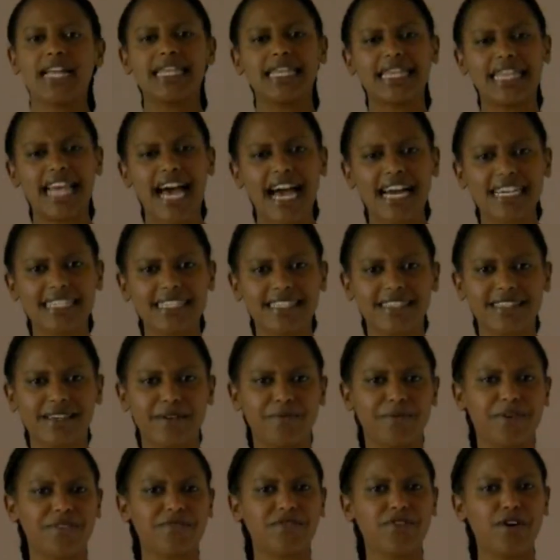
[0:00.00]
Lastly,
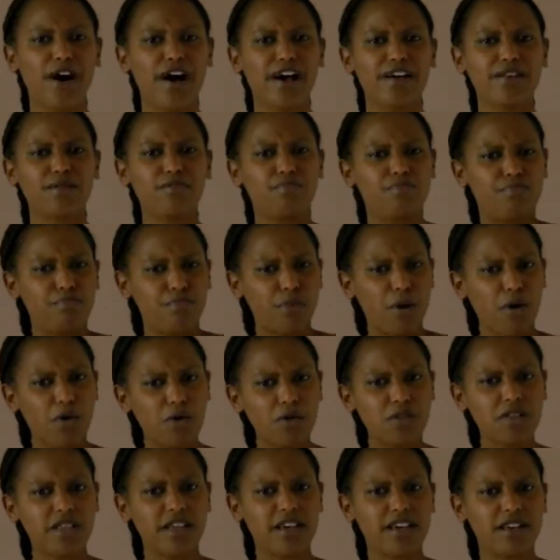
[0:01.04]
we've got
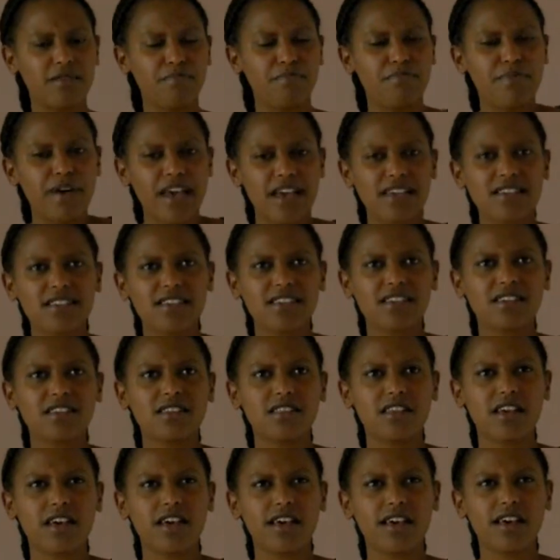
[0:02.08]
Bolin,
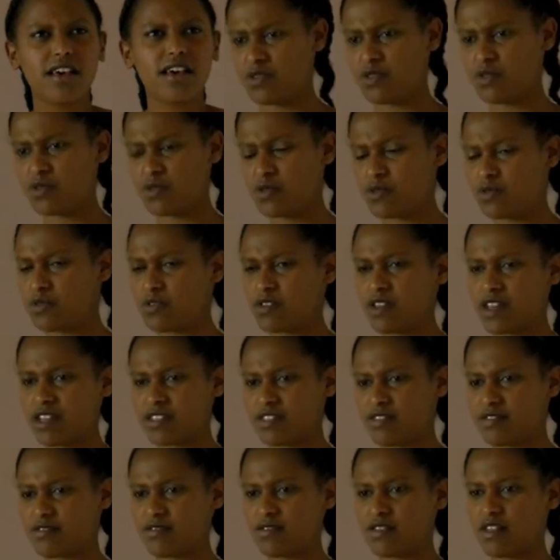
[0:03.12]
basically, who
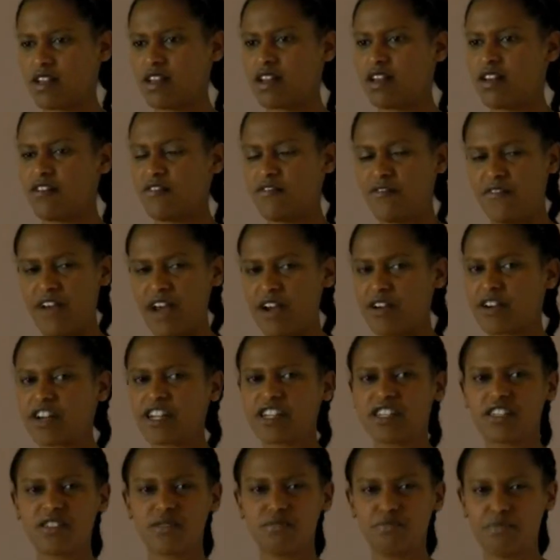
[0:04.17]
is
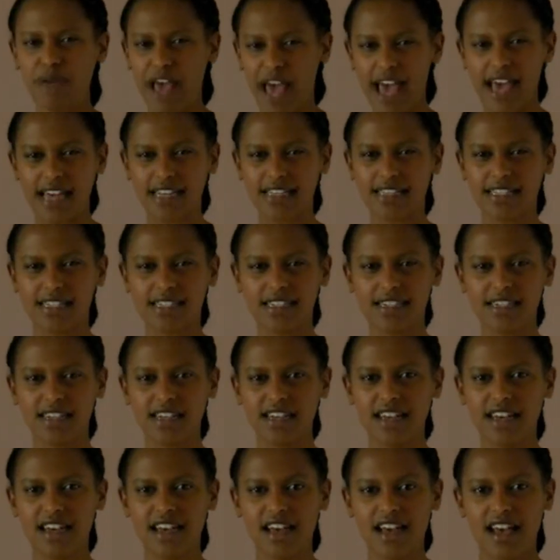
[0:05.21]
Varric's pet.
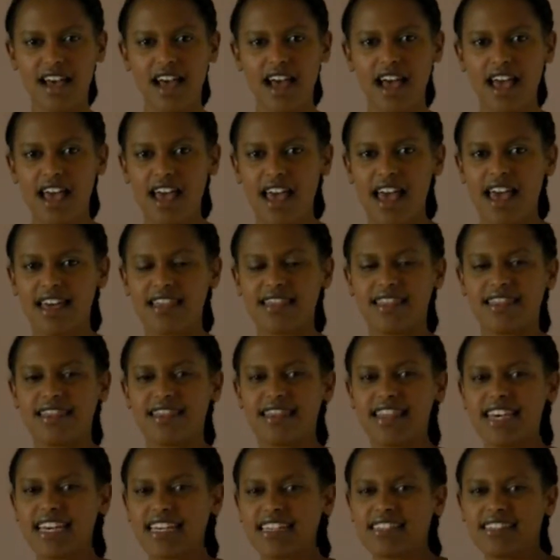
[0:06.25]
And
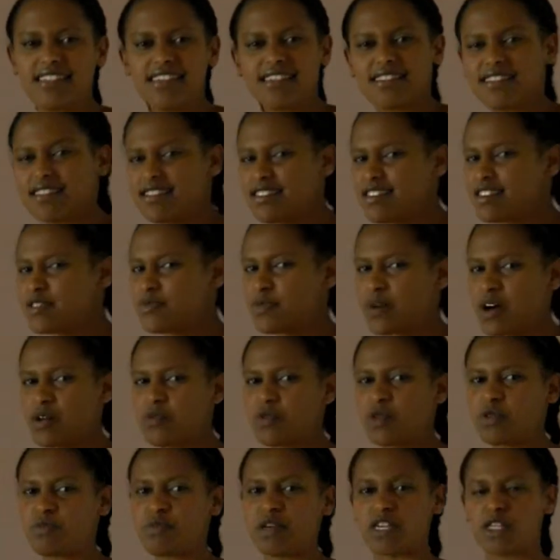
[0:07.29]
this doesn't sit well
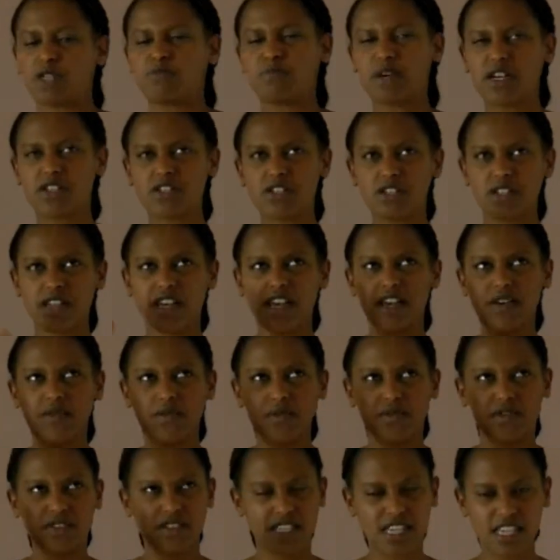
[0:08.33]
with me, especially
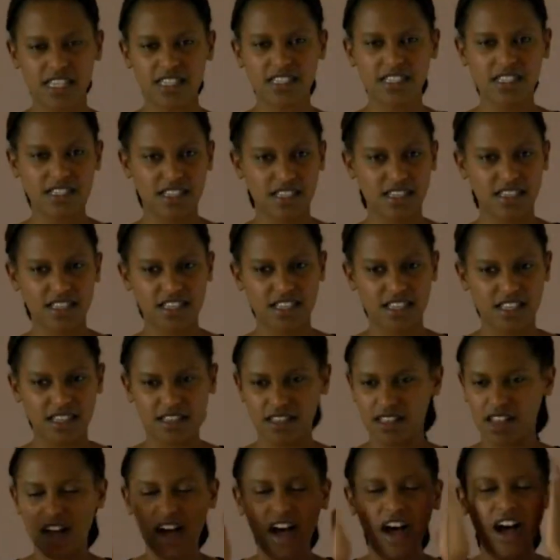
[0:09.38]
since,
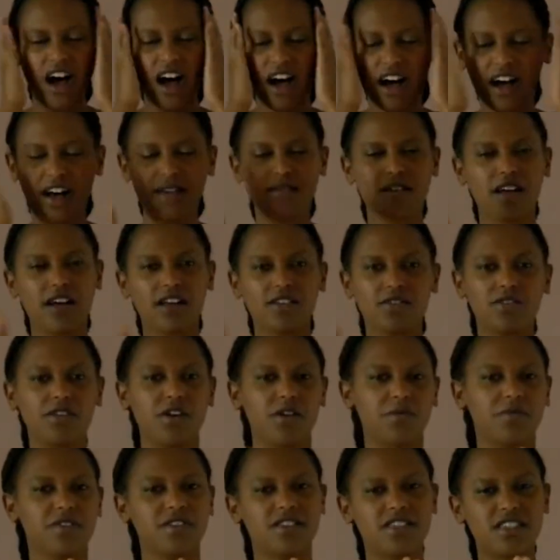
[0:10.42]
uh, I, I don't
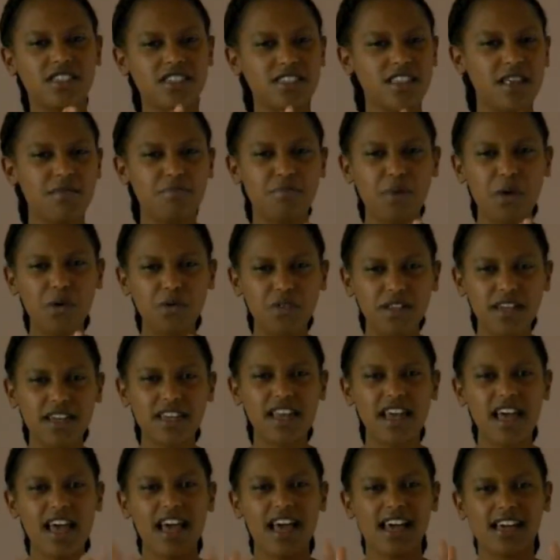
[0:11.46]
know, it's just that
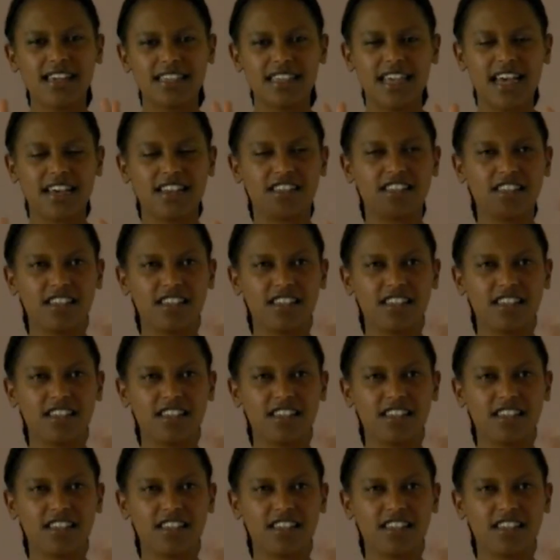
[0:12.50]
Bolin has had